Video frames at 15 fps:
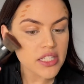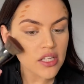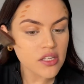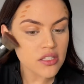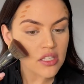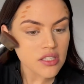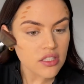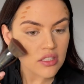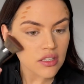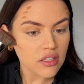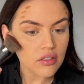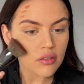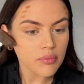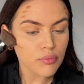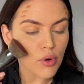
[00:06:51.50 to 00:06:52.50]
because this
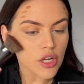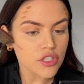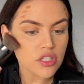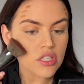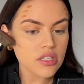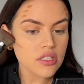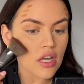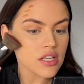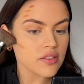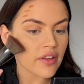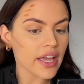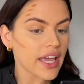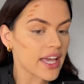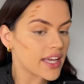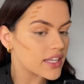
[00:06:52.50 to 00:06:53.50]
brush is the size of a
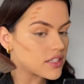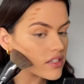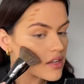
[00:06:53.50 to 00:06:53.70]
head.